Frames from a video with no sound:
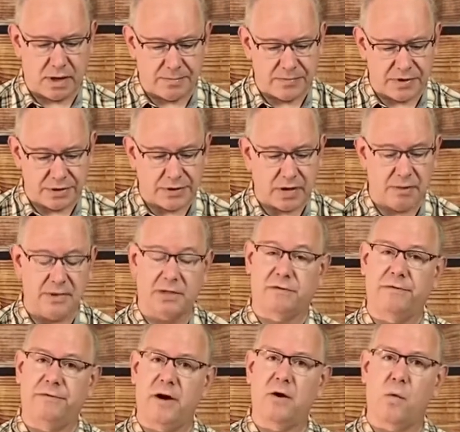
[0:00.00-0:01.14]
these are going to be his
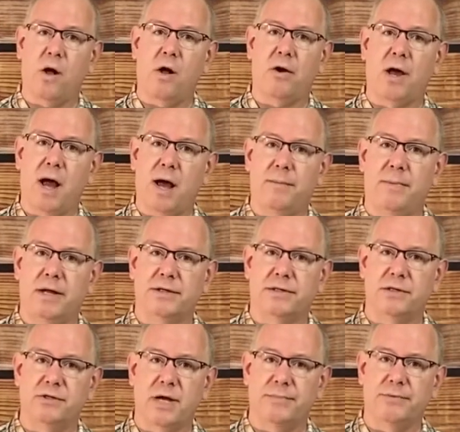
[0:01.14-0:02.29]
farewell comments
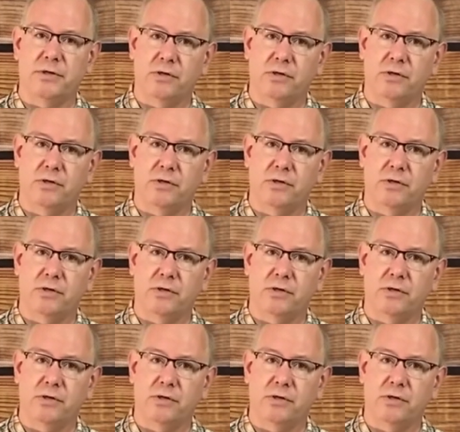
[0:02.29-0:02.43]
in chapter